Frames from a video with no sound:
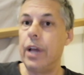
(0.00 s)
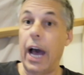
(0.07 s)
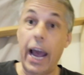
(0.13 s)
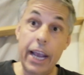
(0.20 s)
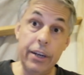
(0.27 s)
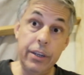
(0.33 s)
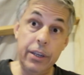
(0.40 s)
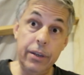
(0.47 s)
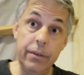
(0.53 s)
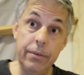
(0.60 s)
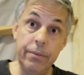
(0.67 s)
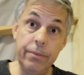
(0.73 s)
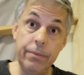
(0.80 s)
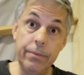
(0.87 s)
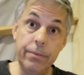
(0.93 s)
you to 80.
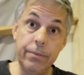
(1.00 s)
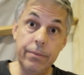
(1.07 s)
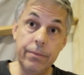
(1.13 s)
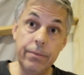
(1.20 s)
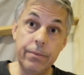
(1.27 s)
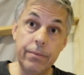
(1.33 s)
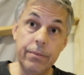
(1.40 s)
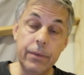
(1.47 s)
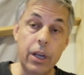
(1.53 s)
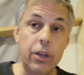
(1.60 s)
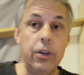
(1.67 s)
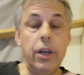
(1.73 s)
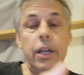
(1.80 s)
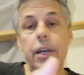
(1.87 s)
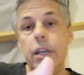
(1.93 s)

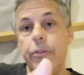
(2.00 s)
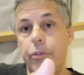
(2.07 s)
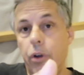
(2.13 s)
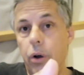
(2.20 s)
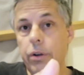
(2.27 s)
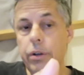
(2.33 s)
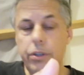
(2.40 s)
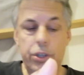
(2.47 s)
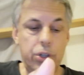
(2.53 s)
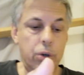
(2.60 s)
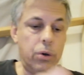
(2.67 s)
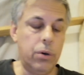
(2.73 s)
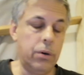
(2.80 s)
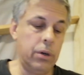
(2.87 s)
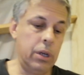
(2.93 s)
You can live longer,
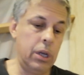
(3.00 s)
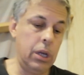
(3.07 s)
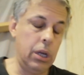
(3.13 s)
sure.